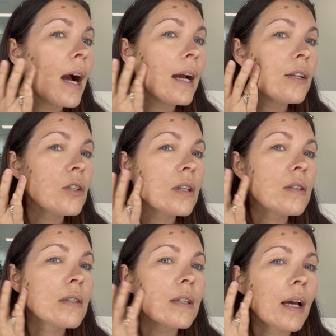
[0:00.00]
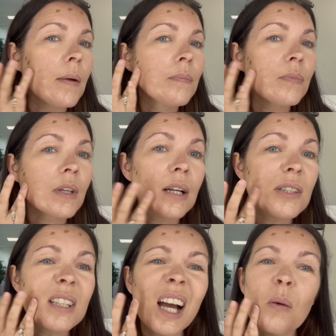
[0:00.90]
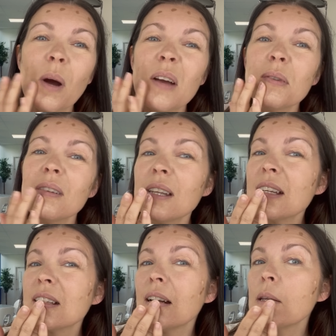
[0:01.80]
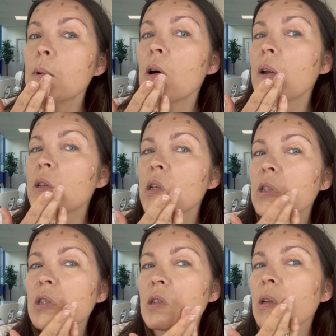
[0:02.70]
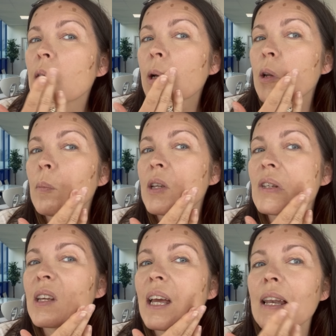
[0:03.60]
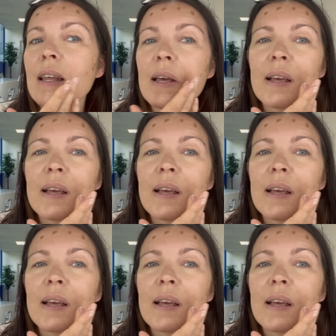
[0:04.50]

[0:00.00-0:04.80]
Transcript: I just can't wear foundation anymore. It just doesn't look good on my skin.